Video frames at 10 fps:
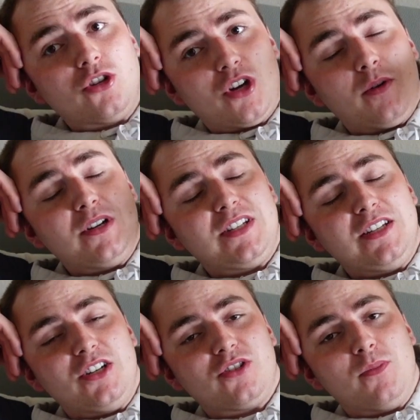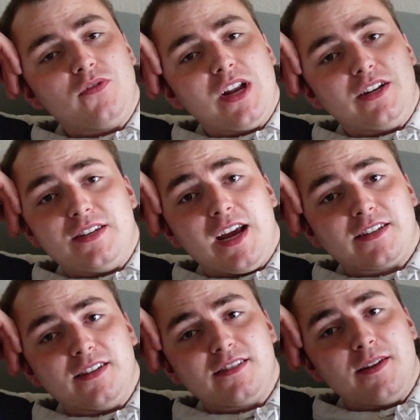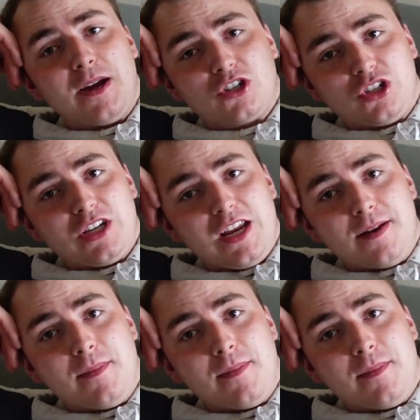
So I recently just moved down to Texas. I'm actually in